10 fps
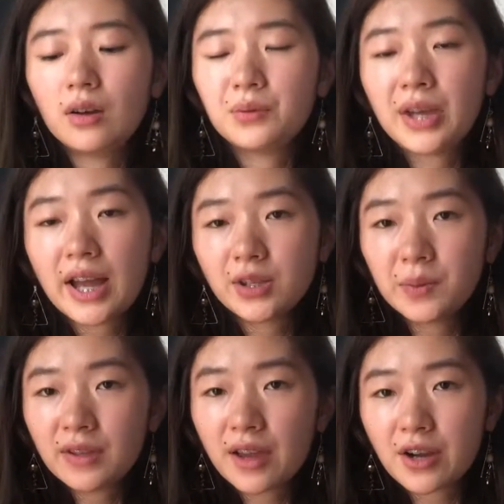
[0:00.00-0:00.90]
we had to
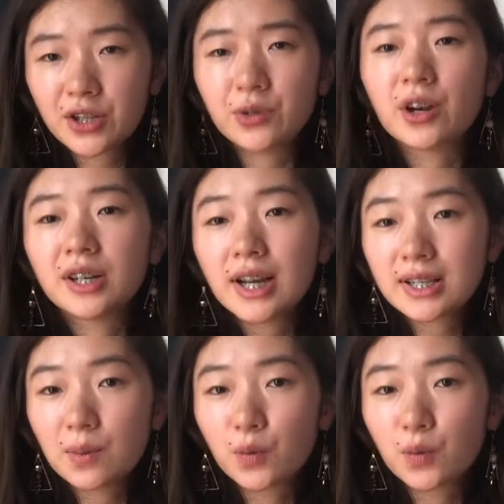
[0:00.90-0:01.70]
be there to conduct some